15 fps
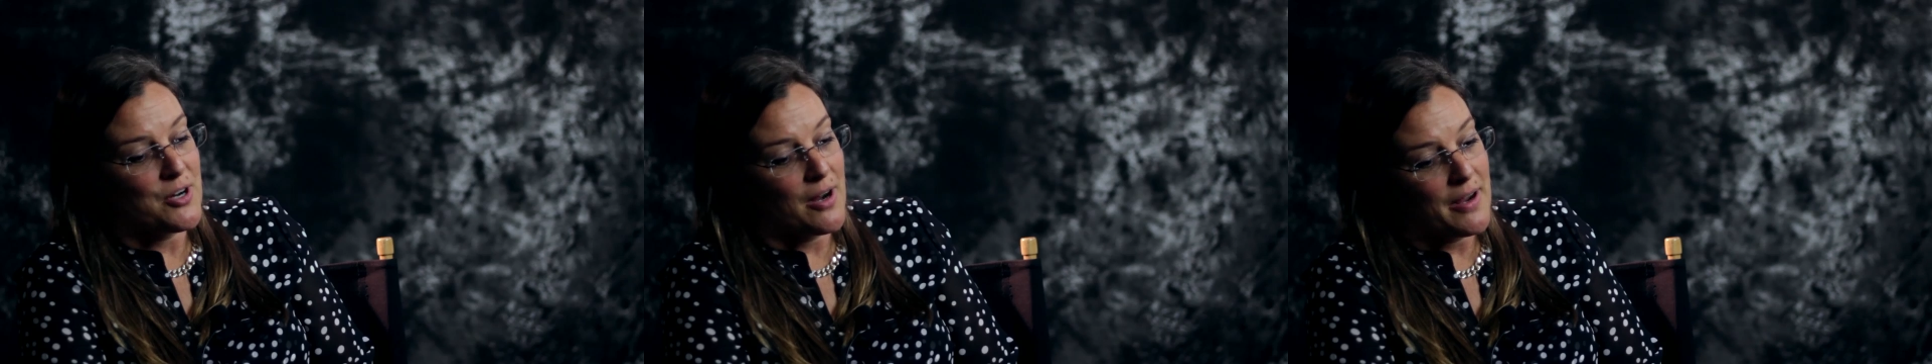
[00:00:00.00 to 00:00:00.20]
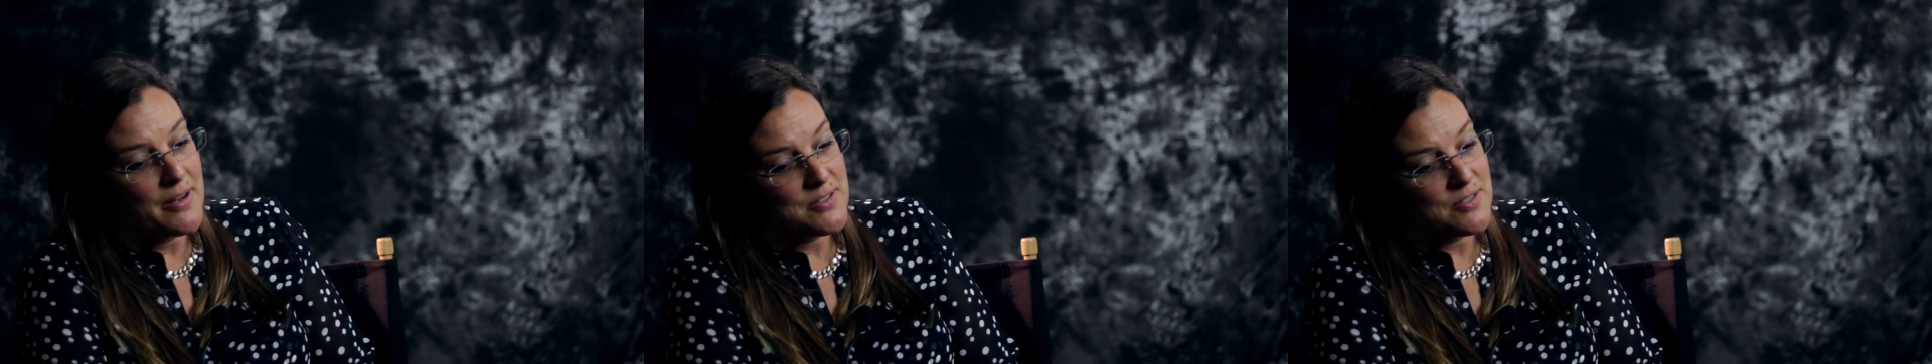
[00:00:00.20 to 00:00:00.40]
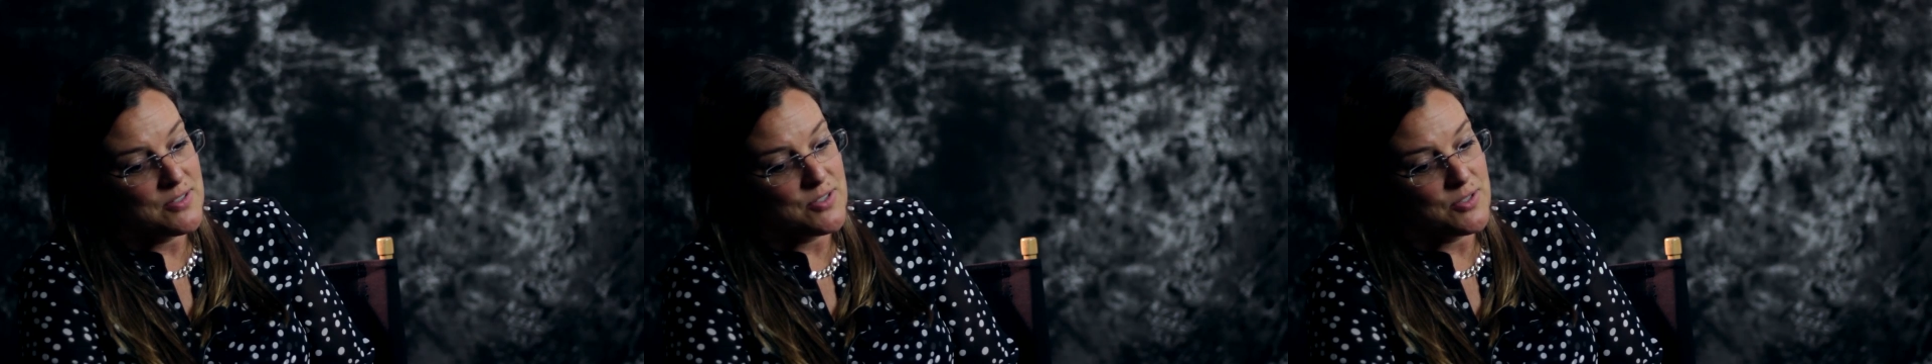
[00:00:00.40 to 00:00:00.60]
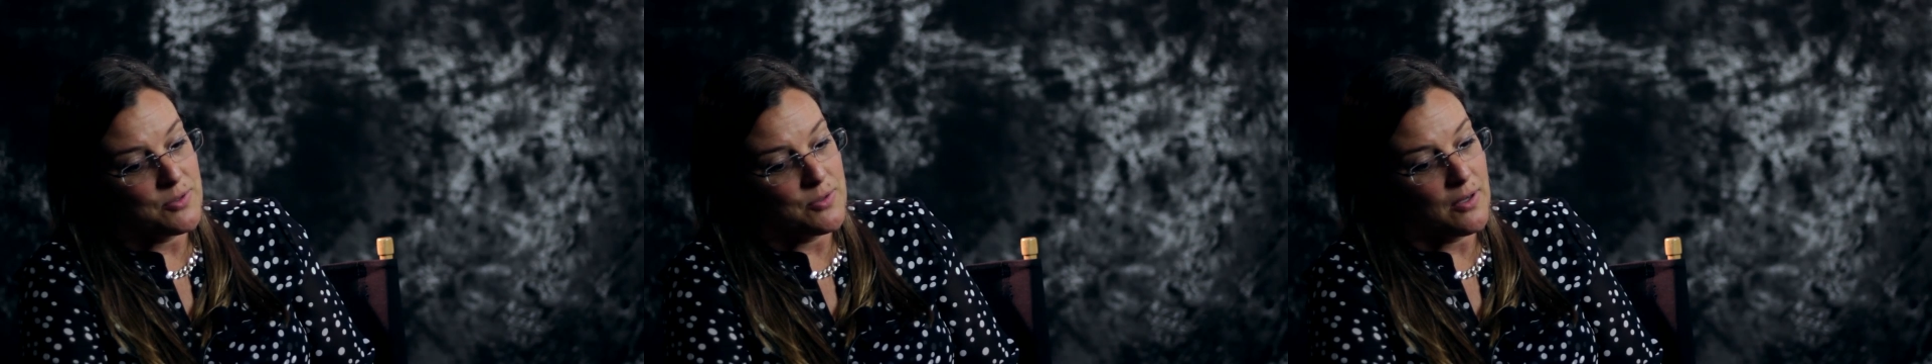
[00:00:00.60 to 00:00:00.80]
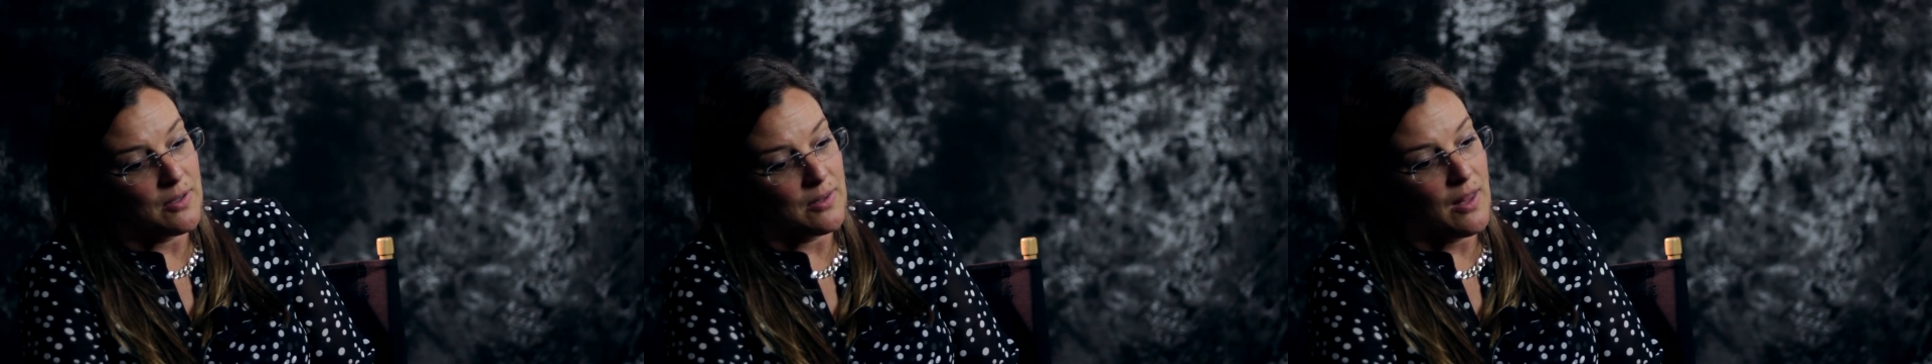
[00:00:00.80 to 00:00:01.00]
trying to
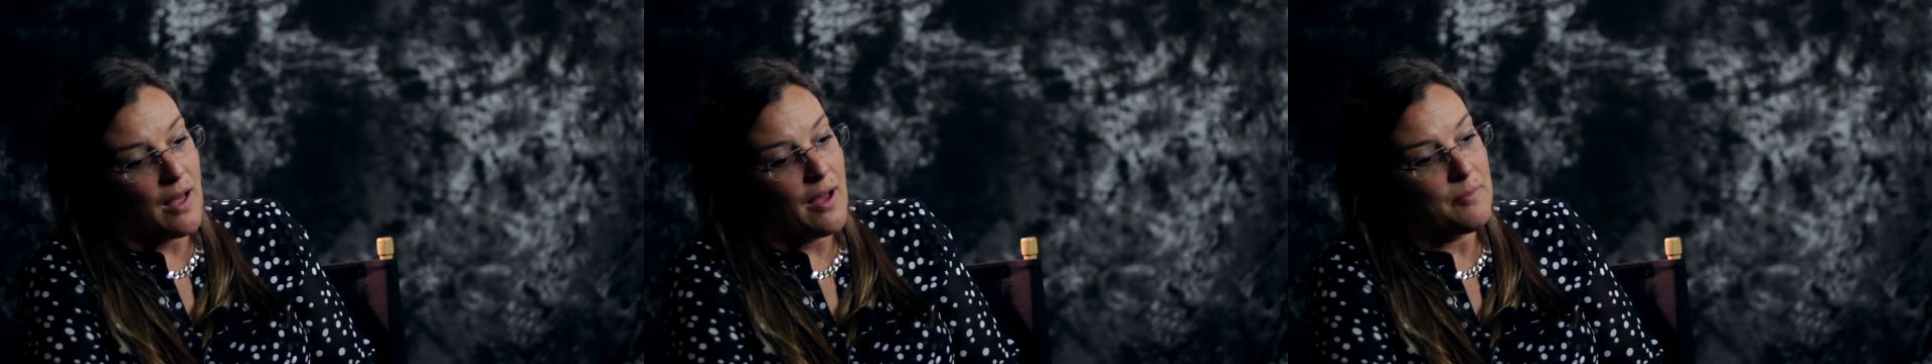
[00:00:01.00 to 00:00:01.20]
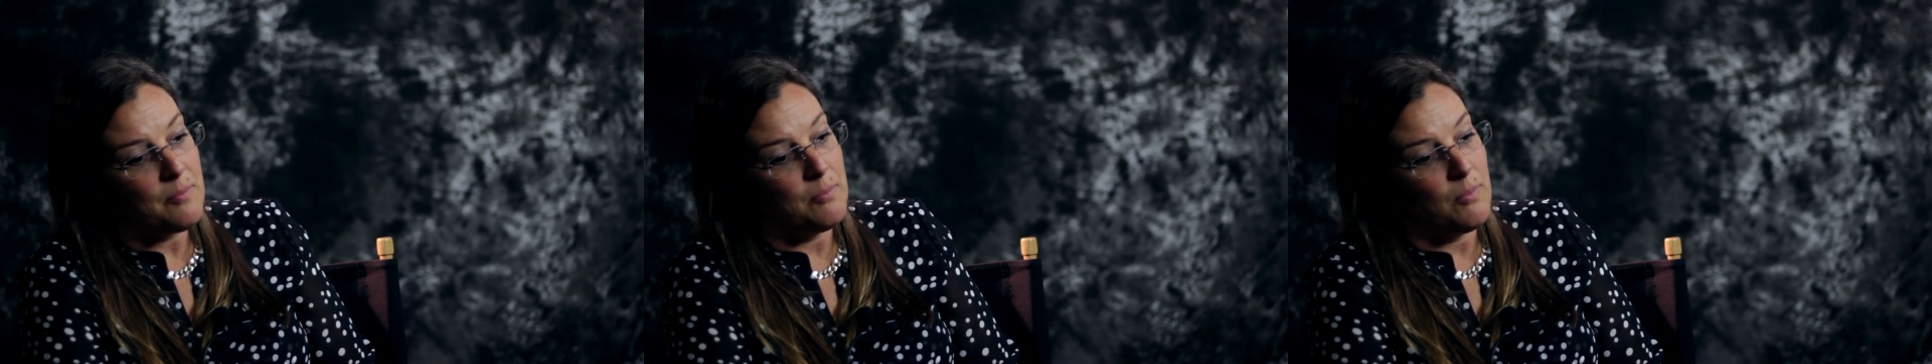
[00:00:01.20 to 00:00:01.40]
do a lot